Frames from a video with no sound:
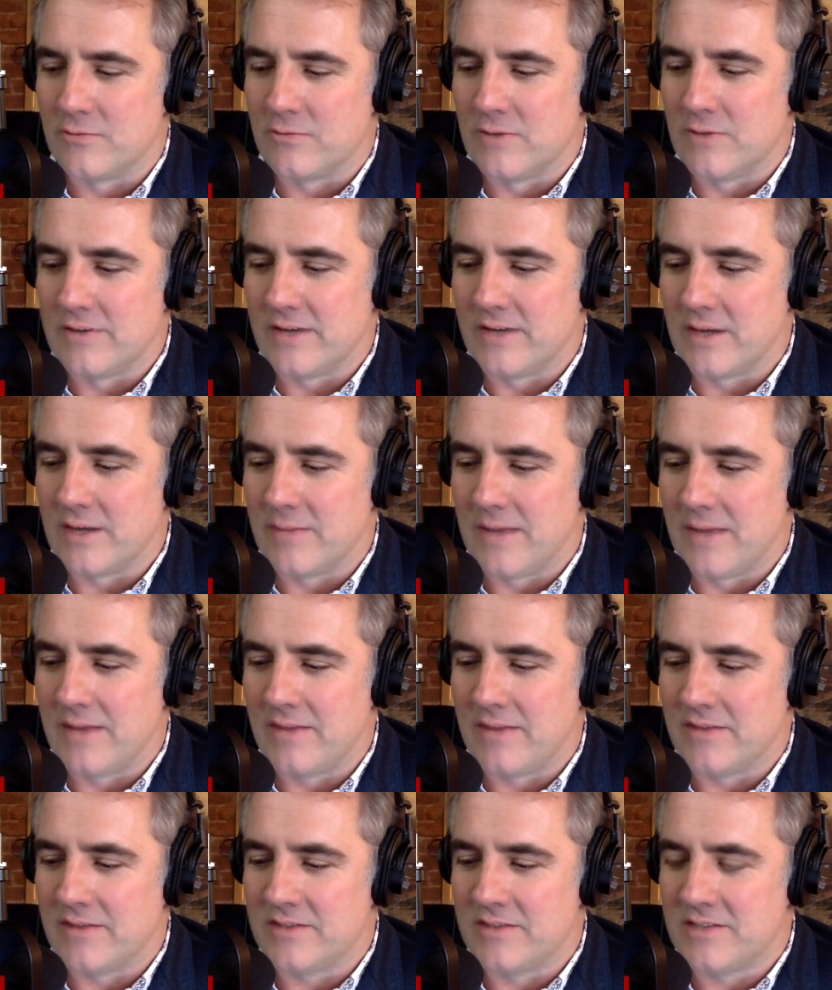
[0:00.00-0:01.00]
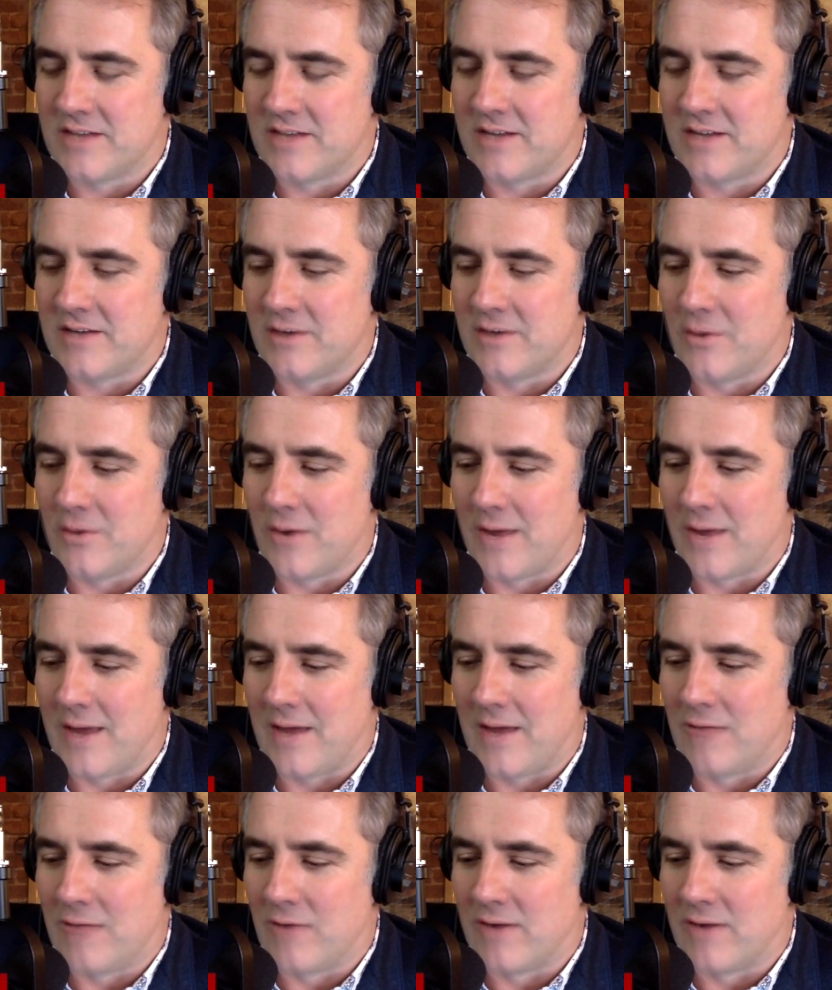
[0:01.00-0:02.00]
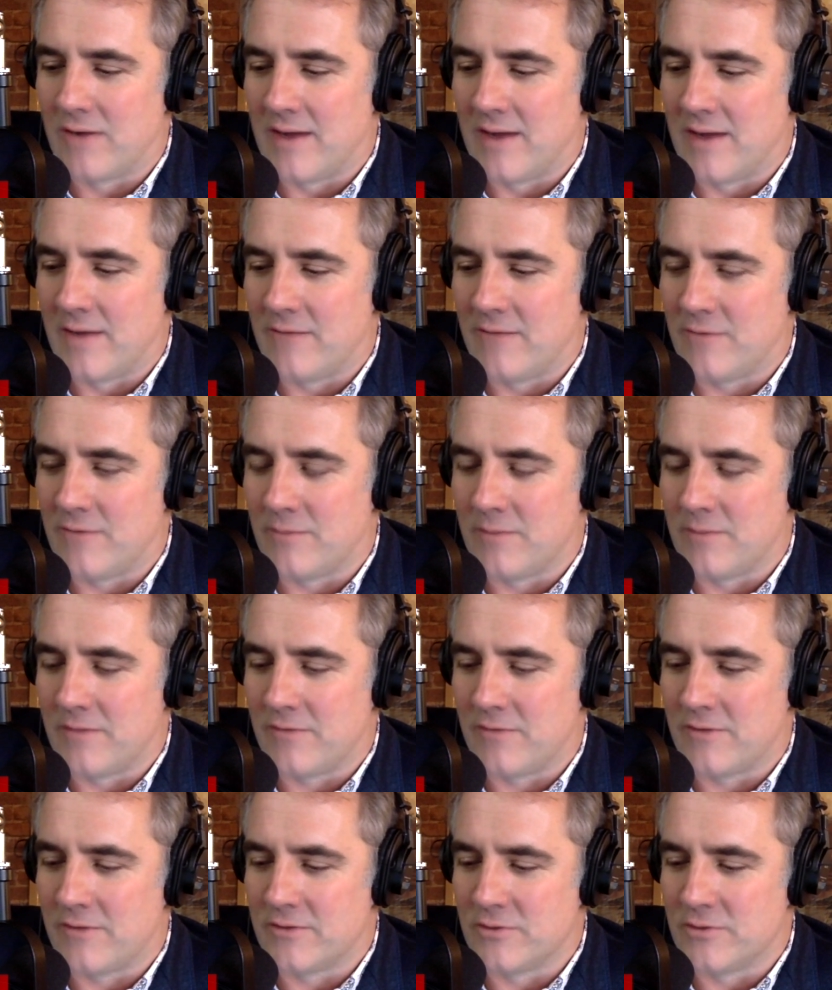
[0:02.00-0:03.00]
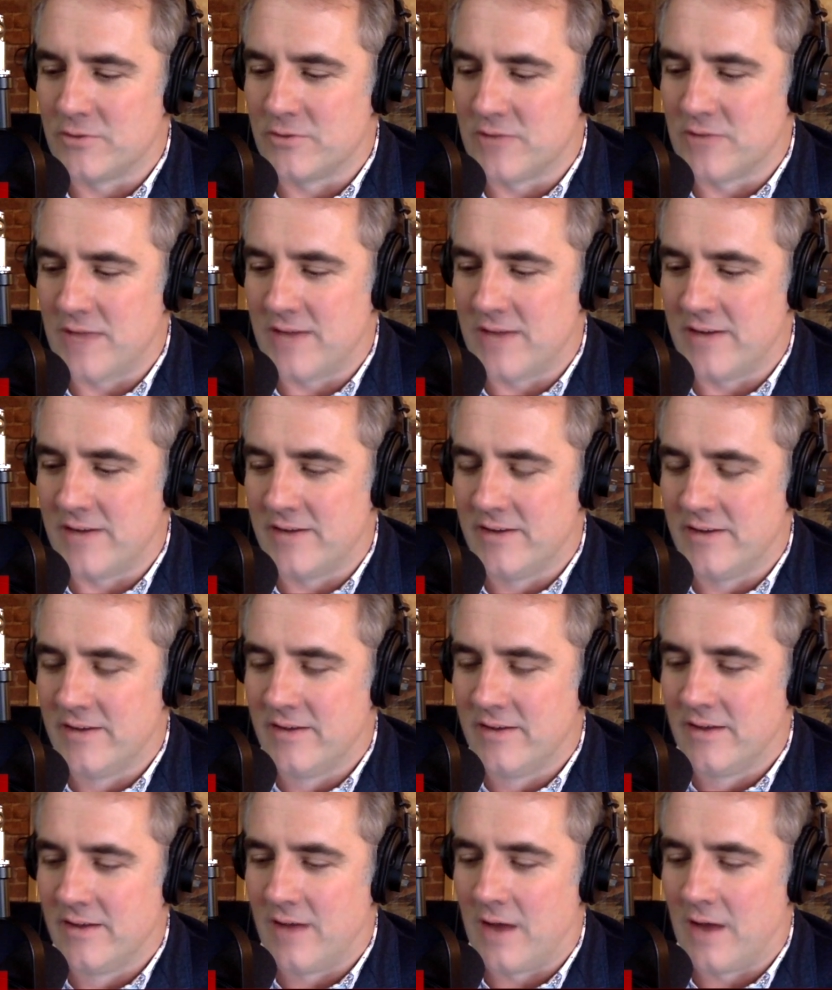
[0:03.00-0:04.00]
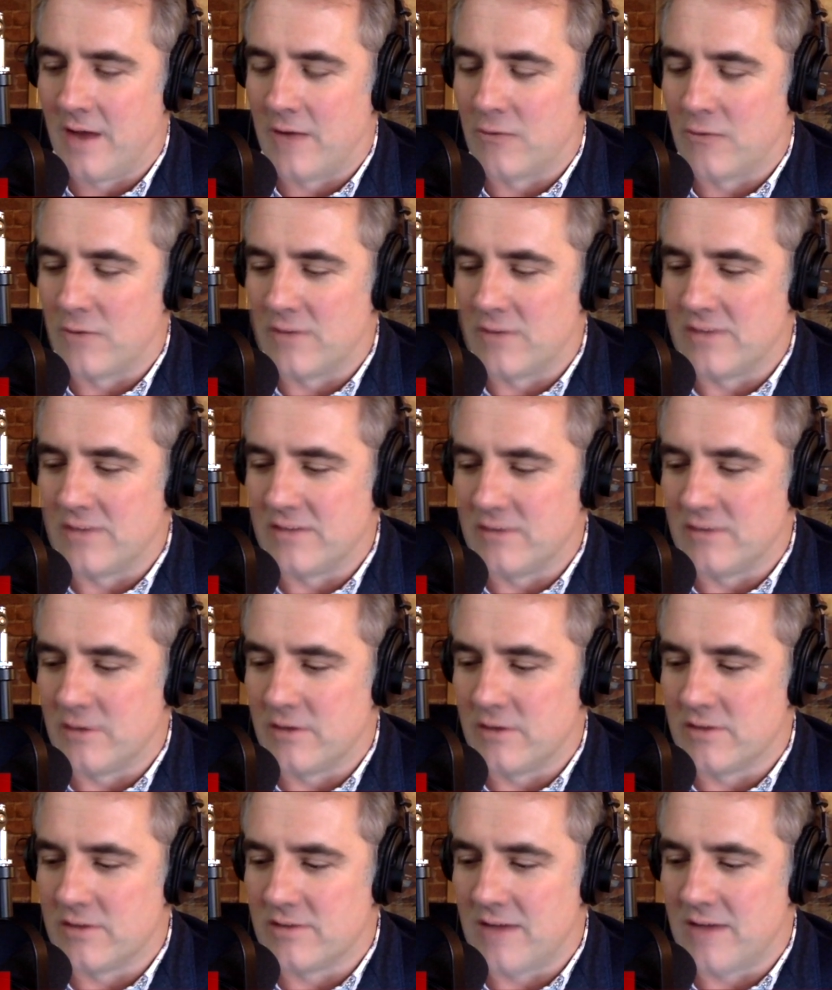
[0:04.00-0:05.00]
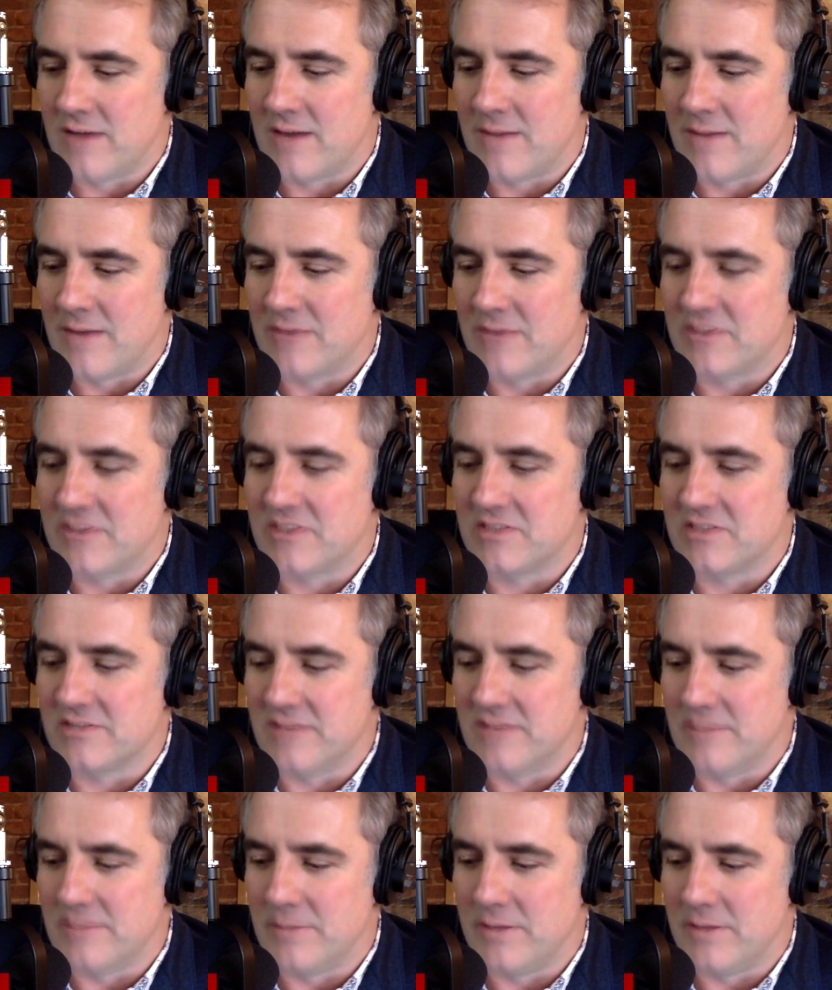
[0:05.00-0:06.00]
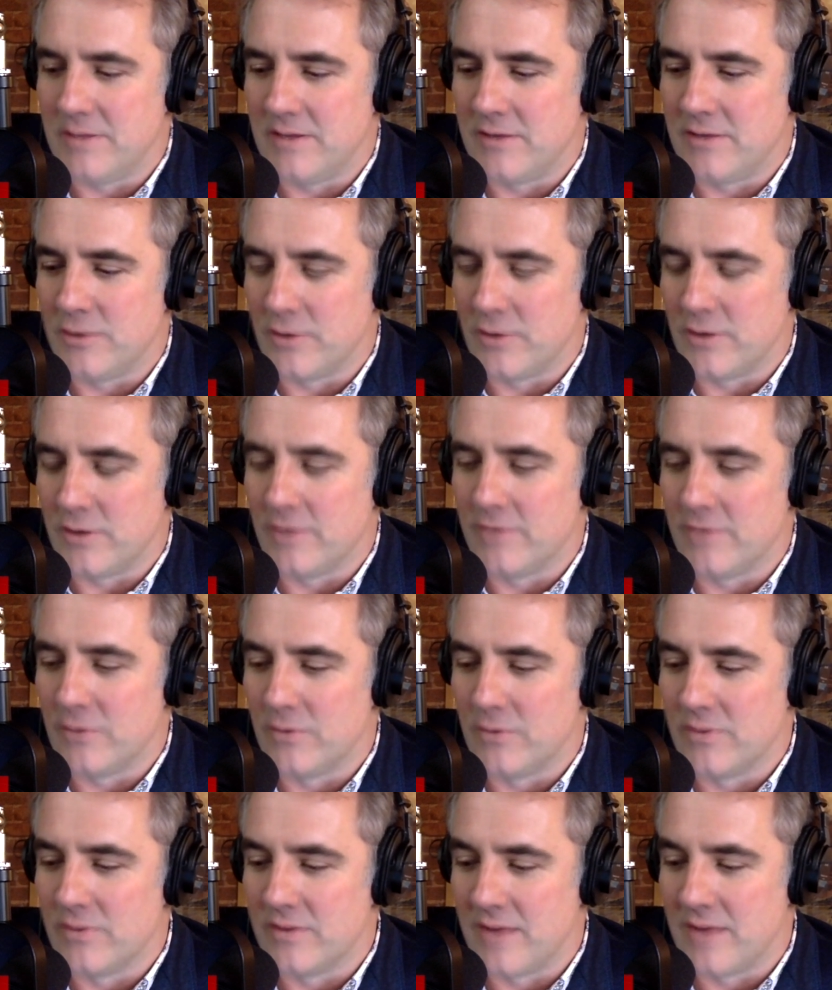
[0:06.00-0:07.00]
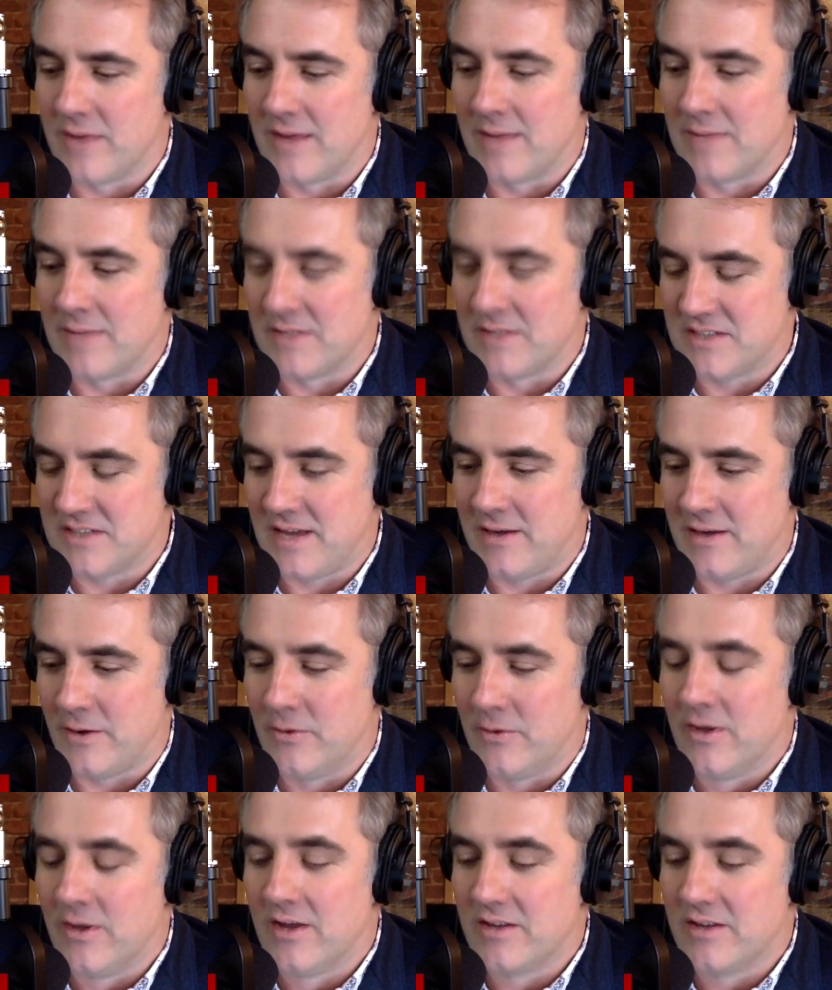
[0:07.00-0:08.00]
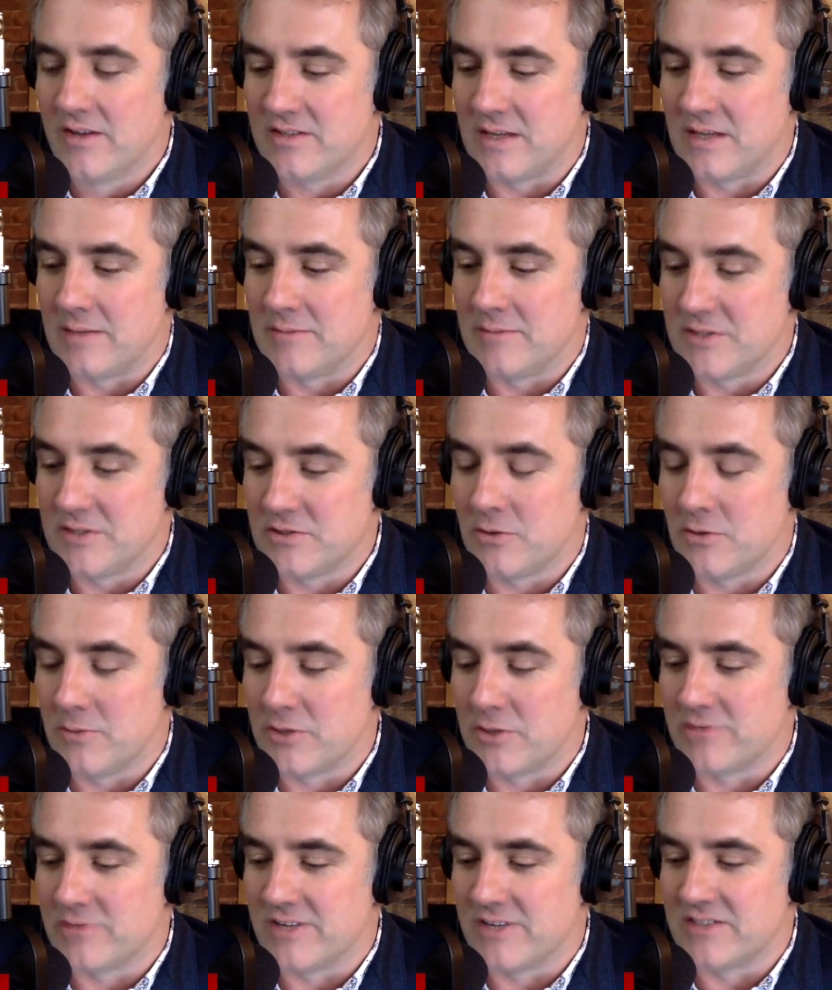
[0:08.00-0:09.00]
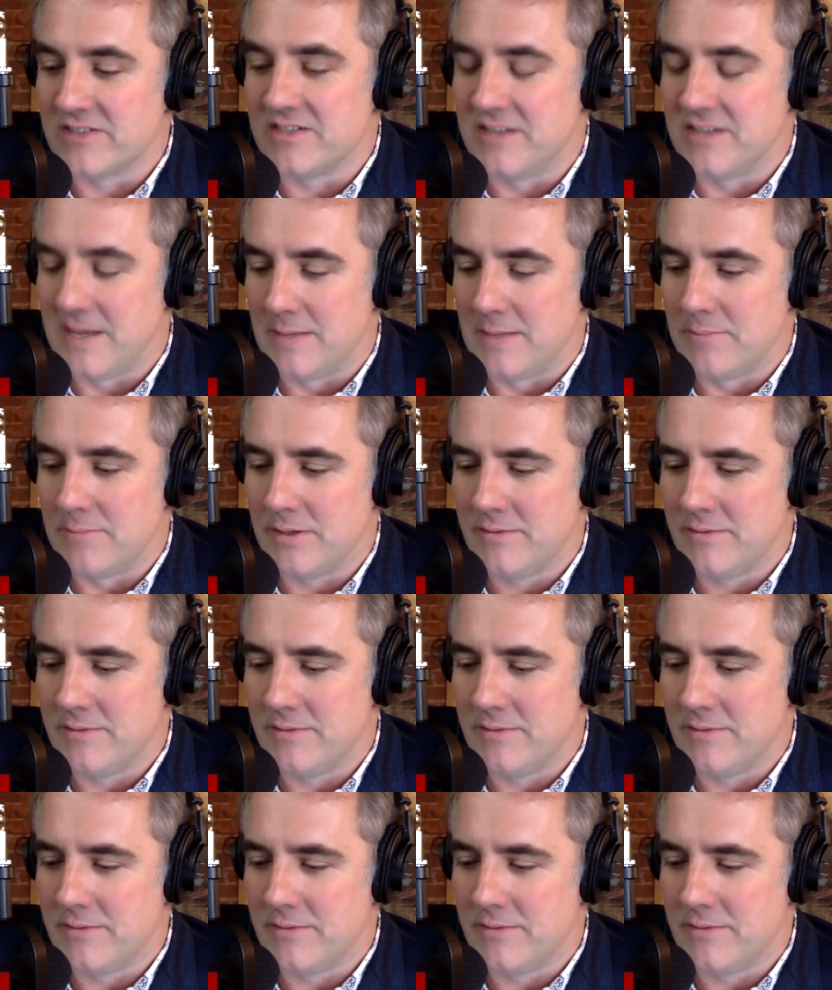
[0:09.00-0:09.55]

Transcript: really going to make the second note I had written out from my friend Susanna. I really learned a lot about sleep in your interview with Diane Macedo, seems so much less deep.